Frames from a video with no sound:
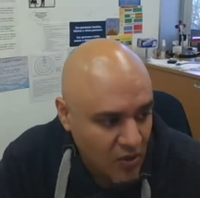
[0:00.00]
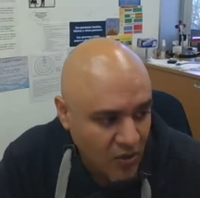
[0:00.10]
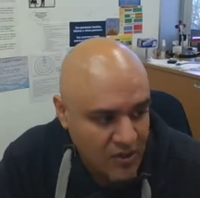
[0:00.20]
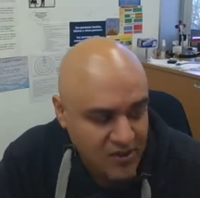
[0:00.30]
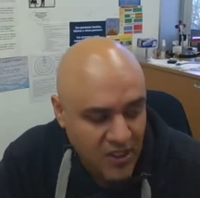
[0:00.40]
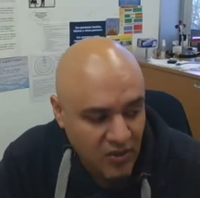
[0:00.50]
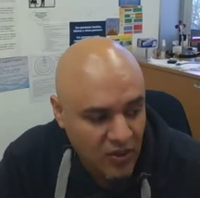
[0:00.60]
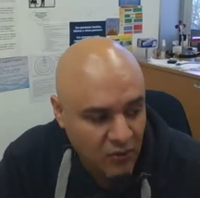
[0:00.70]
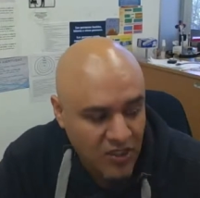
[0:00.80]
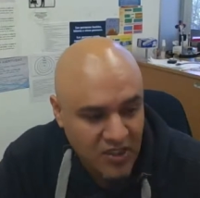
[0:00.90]
or is there
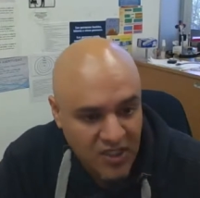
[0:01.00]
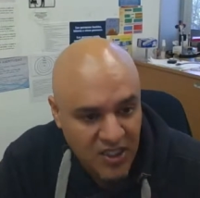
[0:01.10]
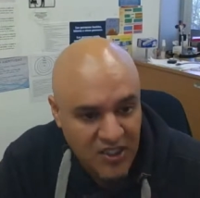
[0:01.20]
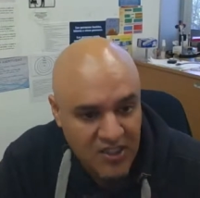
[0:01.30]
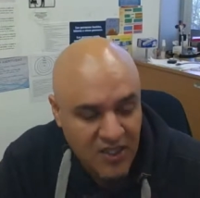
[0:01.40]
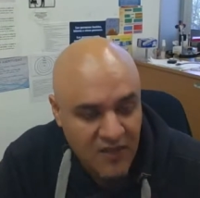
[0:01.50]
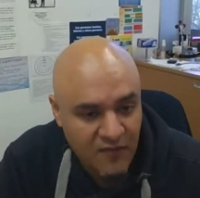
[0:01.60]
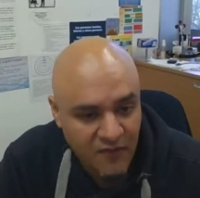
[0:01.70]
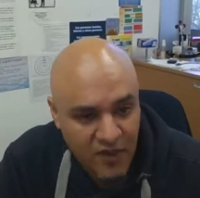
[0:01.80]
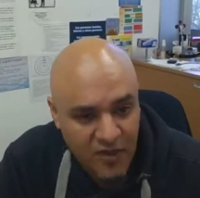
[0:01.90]
going to be a change in
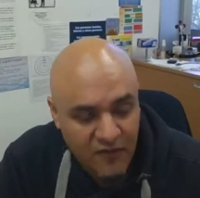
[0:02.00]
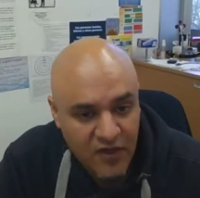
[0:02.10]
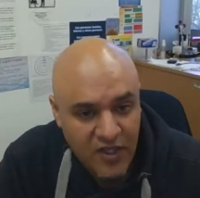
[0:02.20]
the verb